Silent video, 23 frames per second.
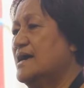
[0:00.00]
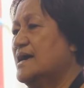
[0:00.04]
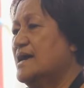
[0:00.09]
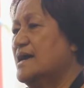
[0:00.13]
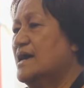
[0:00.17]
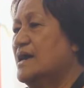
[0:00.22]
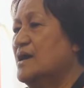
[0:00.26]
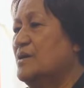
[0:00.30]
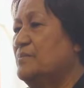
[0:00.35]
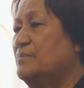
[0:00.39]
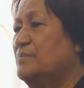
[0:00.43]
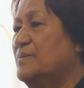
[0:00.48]
is
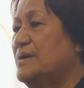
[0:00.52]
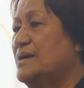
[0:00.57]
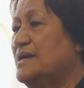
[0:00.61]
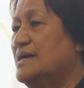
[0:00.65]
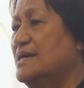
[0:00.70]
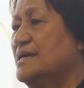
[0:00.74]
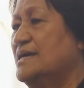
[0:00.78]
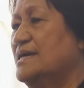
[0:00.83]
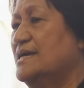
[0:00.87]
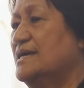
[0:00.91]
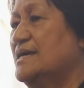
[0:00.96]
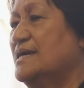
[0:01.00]
now
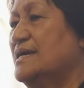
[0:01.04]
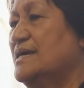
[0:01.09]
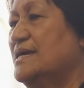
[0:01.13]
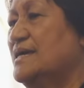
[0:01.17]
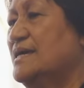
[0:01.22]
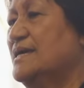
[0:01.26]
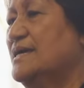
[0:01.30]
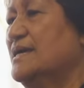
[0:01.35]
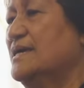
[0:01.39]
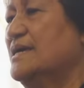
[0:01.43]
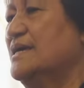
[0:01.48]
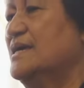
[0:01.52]
busier
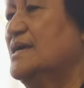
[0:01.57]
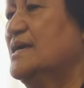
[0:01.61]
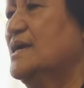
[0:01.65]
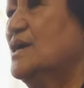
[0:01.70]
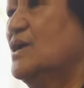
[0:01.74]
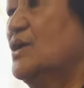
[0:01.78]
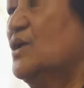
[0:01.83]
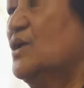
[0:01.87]
than when she